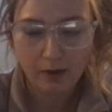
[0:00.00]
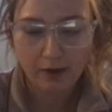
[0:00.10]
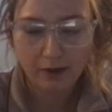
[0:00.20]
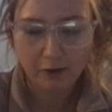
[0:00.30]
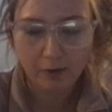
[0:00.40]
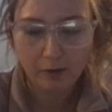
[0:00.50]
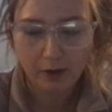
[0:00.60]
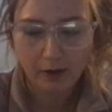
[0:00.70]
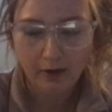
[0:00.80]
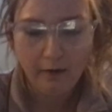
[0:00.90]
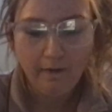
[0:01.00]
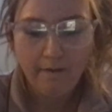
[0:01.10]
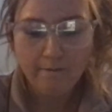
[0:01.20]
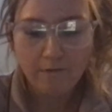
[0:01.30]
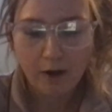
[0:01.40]
and scribbled on it,
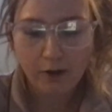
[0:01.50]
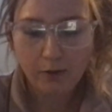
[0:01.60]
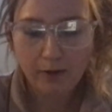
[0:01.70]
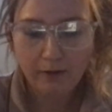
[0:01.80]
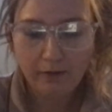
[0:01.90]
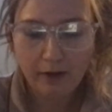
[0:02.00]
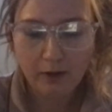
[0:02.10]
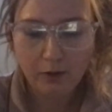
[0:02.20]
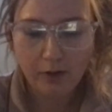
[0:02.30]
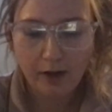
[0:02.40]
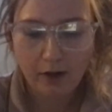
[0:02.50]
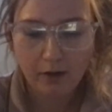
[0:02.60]
"Father, we have found the way out.